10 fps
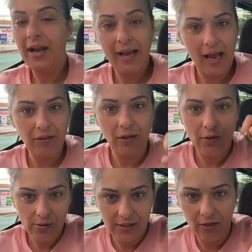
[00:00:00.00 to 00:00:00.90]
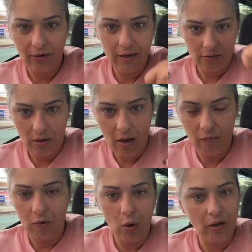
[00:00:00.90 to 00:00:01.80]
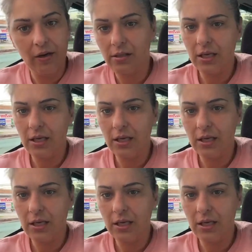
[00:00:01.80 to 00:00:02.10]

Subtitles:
And I got the little cigarette roller.